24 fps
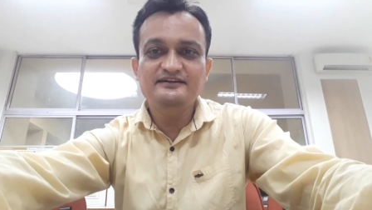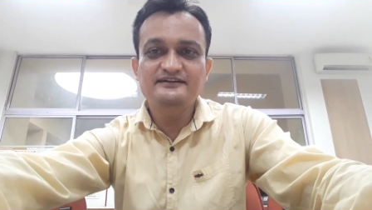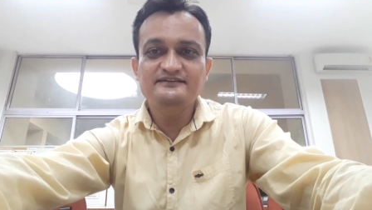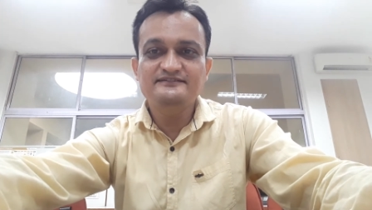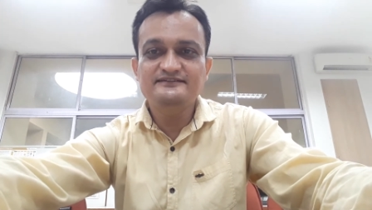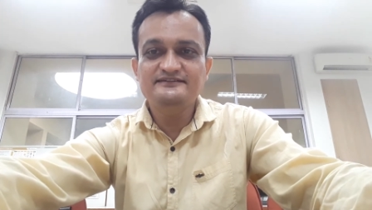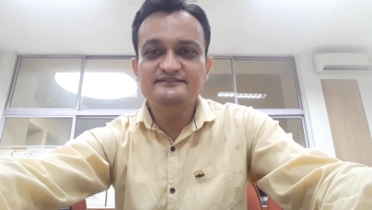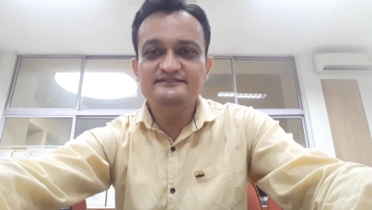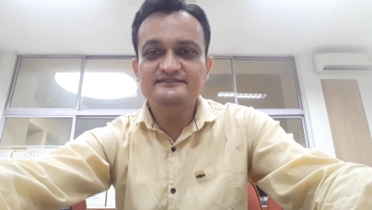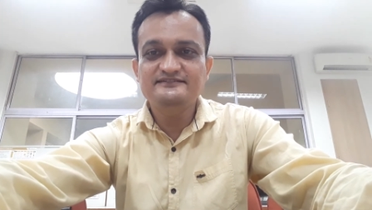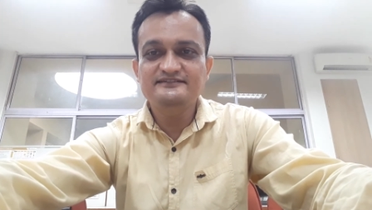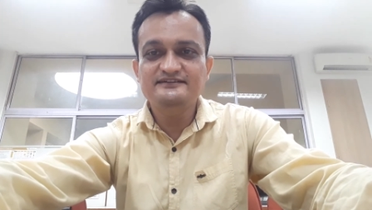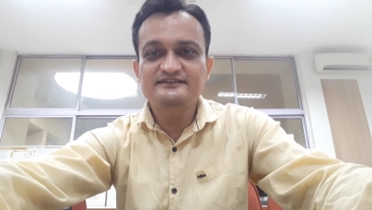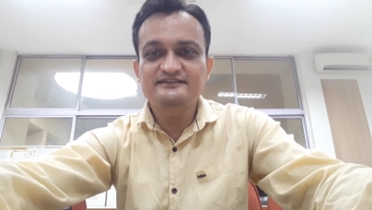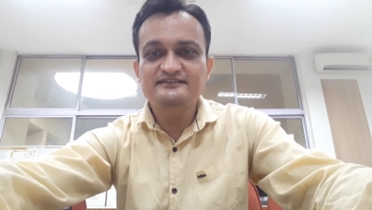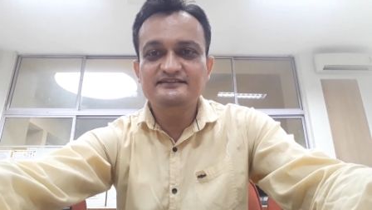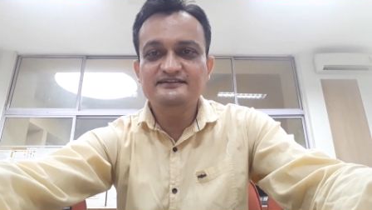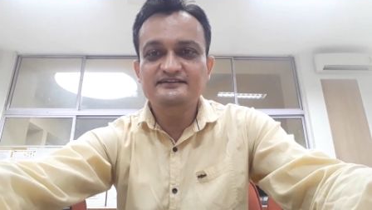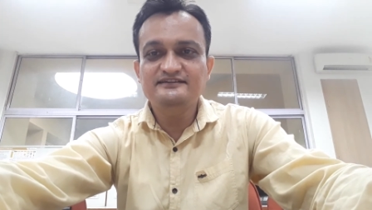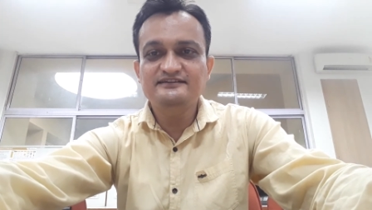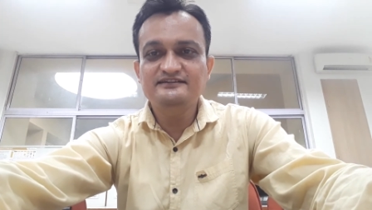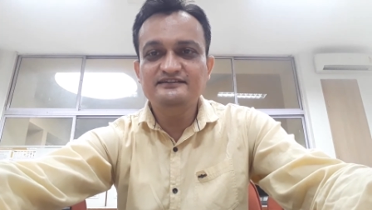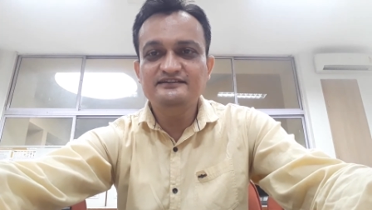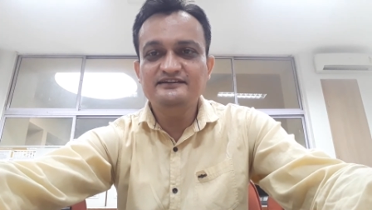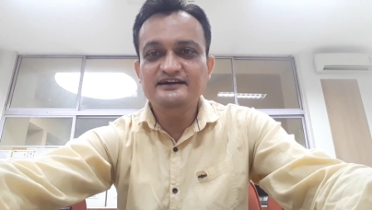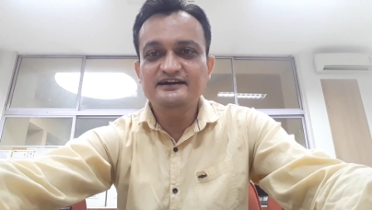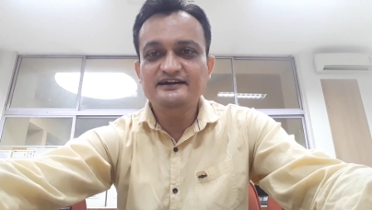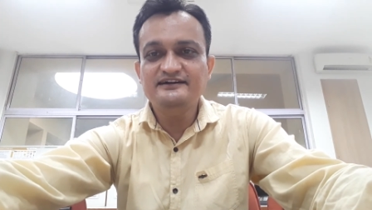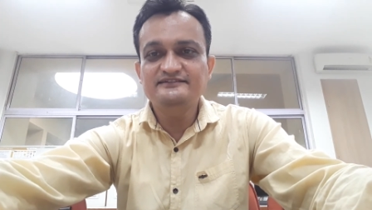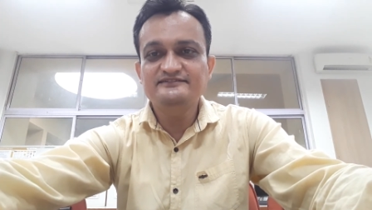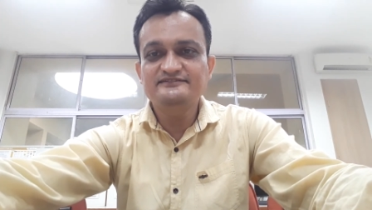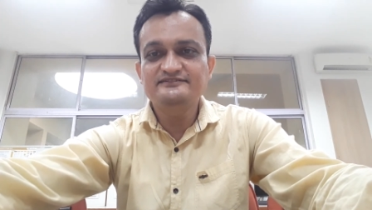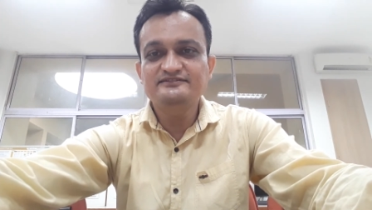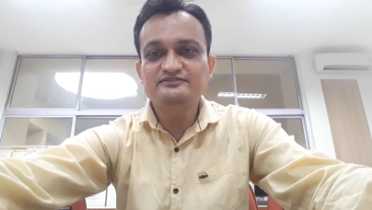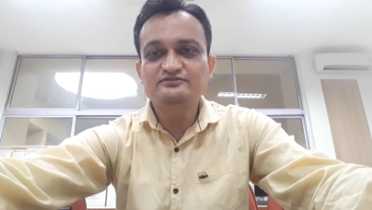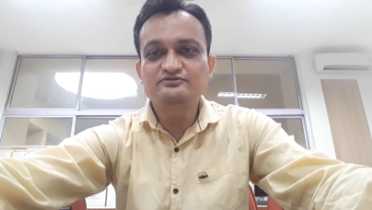As I said that it
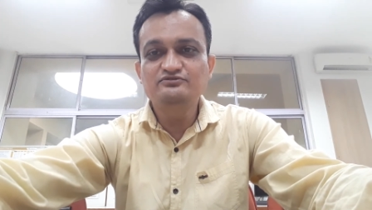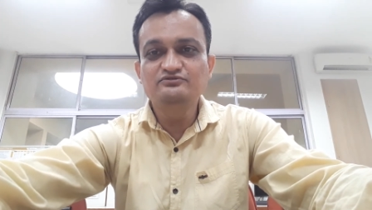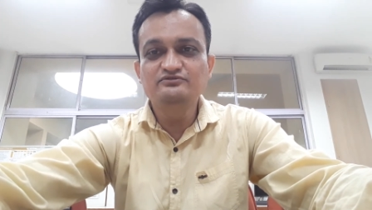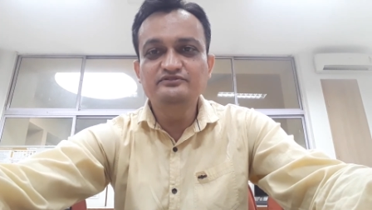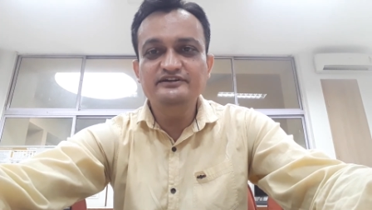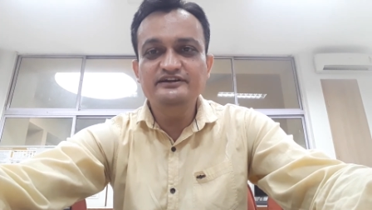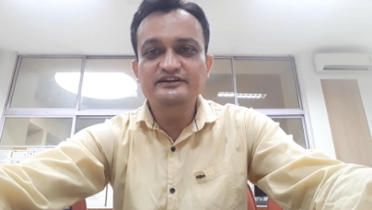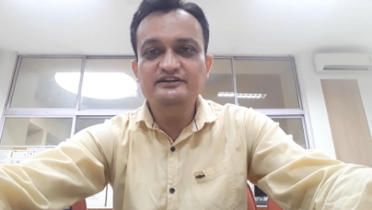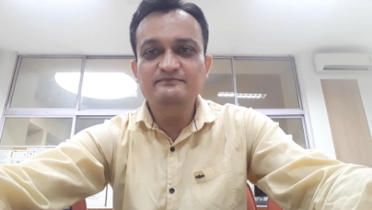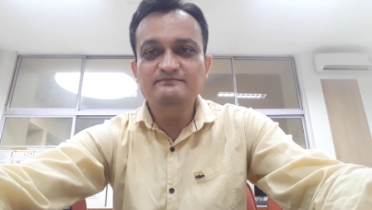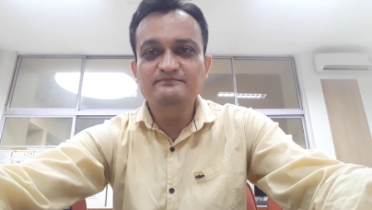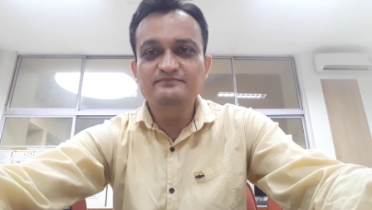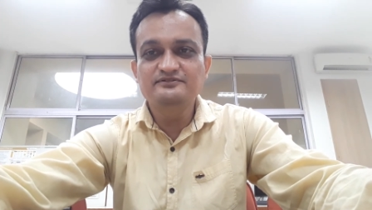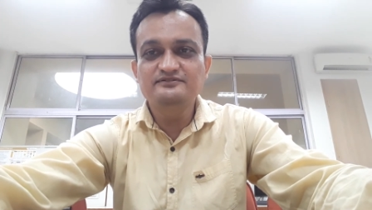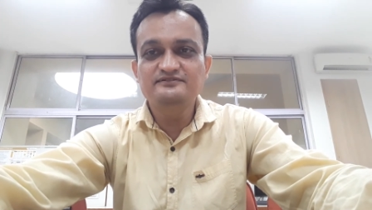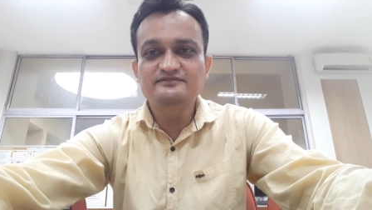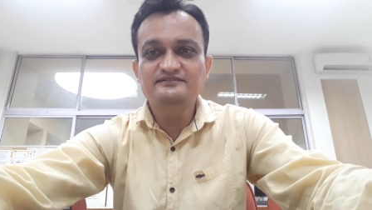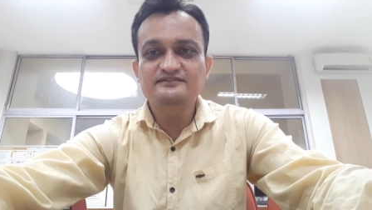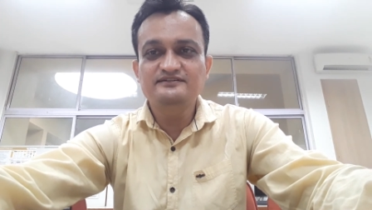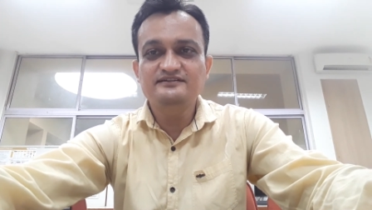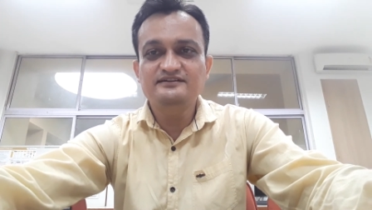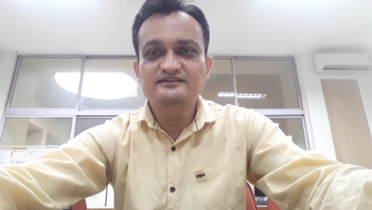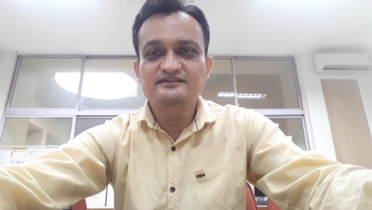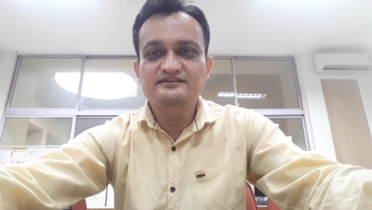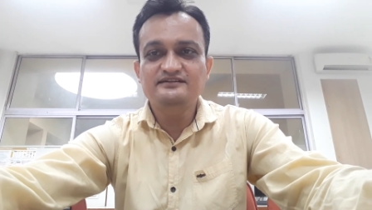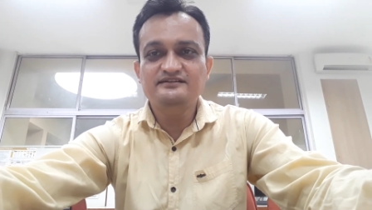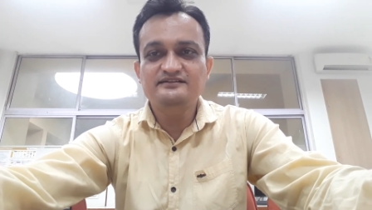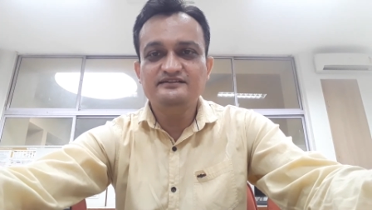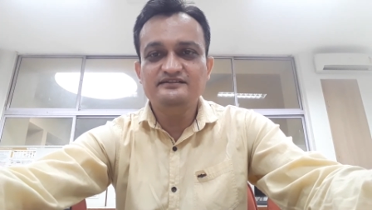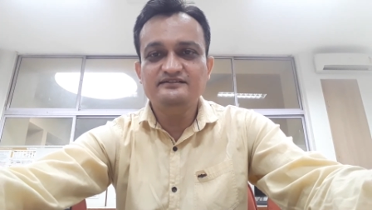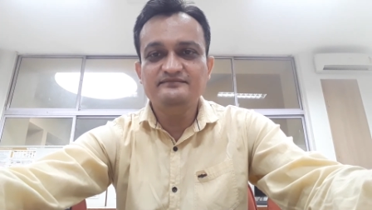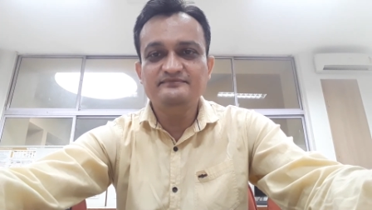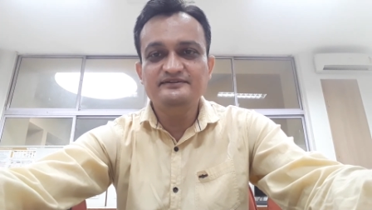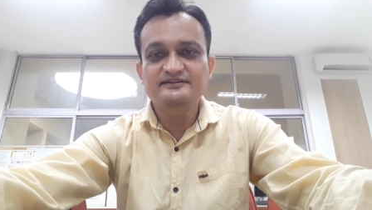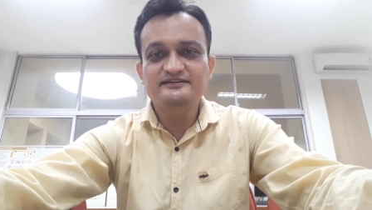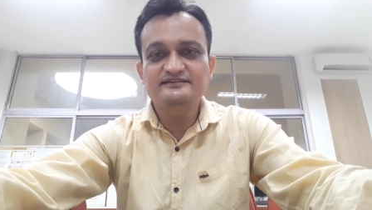has a two input
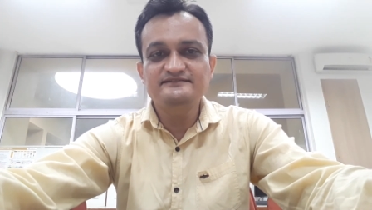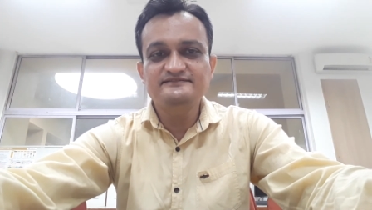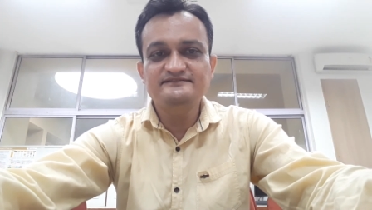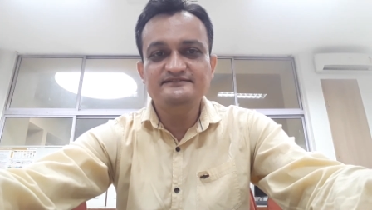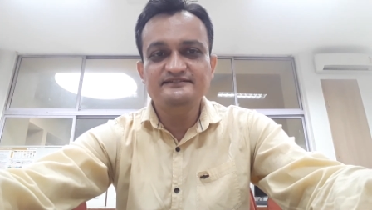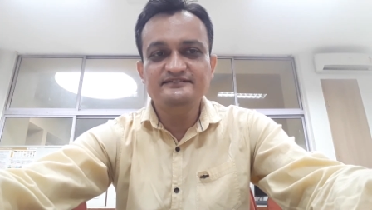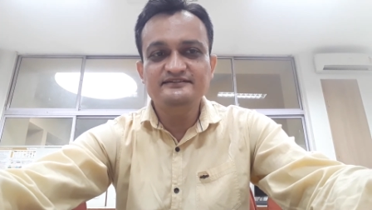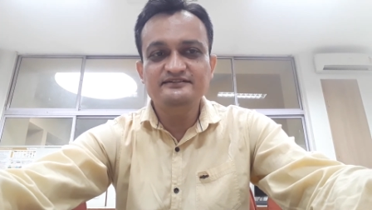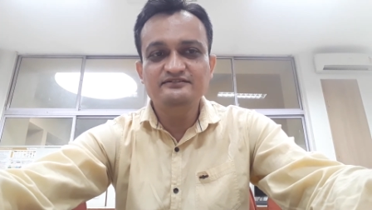terminals and